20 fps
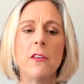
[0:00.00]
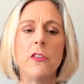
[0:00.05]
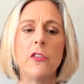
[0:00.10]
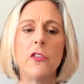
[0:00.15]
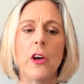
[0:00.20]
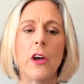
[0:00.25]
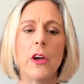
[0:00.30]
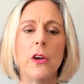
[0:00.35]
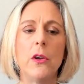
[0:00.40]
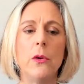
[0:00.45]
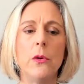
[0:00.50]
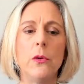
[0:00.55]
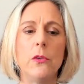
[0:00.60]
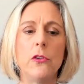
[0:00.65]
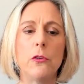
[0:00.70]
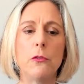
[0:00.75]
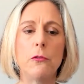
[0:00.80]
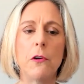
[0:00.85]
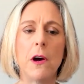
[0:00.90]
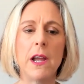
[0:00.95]
So
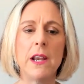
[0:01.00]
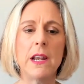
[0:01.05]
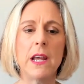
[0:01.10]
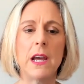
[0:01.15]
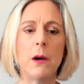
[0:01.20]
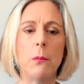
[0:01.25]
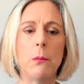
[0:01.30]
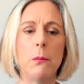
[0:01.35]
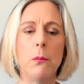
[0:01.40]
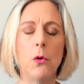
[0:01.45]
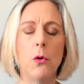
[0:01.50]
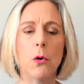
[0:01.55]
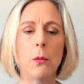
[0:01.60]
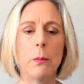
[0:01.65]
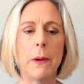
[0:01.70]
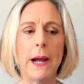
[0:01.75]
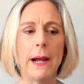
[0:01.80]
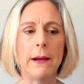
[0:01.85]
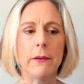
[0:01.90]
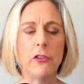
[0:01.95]
to find out more
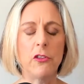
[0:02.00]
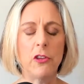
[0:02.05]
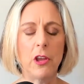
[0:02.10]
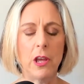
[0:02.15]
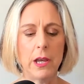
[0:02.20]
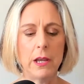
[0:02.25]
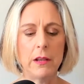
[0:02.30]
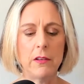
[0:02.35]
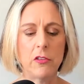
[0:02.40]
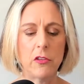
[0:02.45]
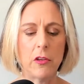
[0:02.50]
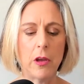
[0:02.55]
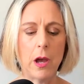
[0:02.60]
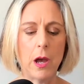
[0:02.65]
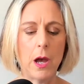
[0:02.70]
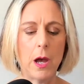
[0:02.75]
about it,